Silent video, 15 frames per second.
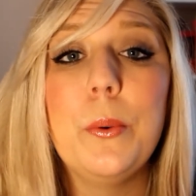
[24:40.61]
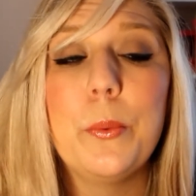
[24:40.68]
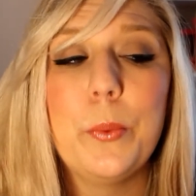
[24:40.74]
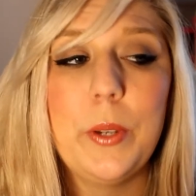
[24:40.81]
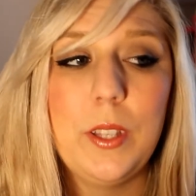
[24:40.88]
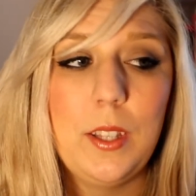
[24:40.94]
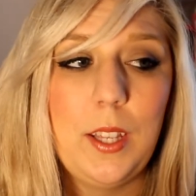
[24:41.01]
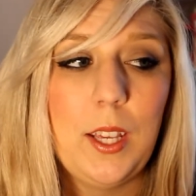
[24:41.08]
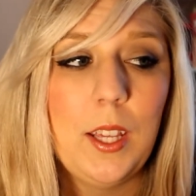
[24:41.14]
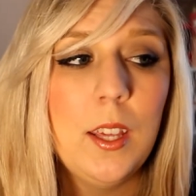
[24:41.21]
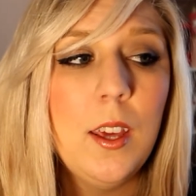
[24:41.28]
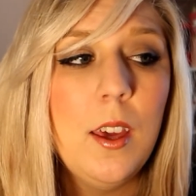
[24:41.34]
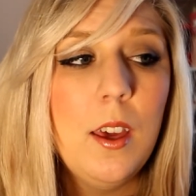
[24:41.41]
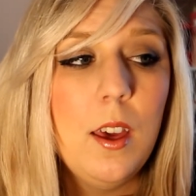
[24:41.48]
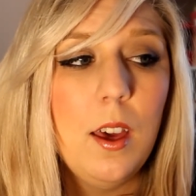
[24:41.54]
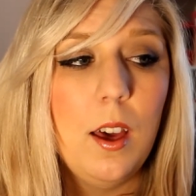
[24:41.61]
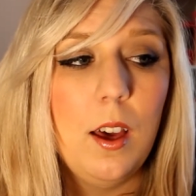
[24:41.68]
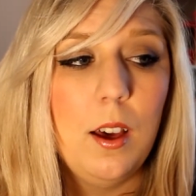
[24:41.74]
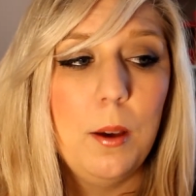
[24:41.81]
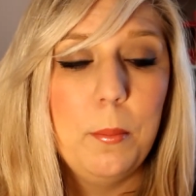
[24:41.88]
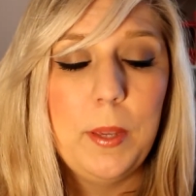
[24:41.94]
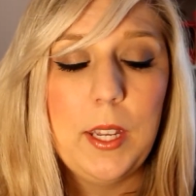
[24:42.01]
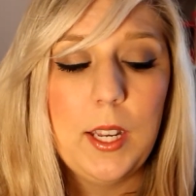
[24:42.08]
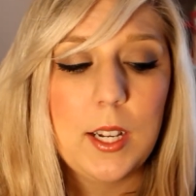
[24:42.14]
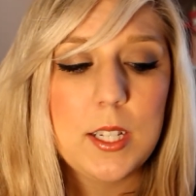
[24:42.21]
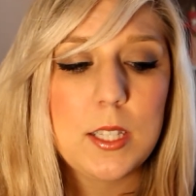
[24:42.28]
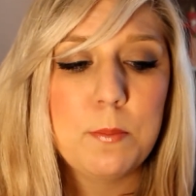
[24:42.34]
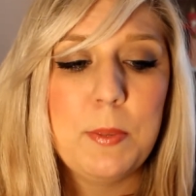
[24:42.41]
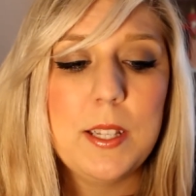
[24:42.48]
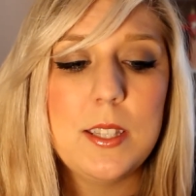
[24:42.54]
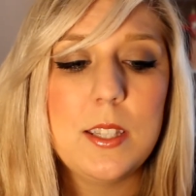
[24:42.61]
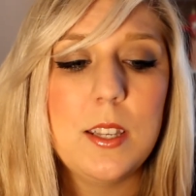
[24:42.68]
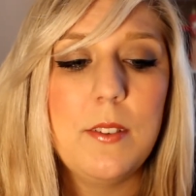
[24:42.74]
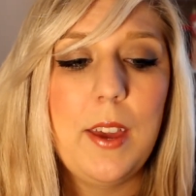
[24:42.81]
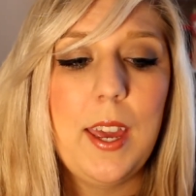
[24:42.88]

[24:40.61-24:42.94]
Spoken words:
really inexpensive.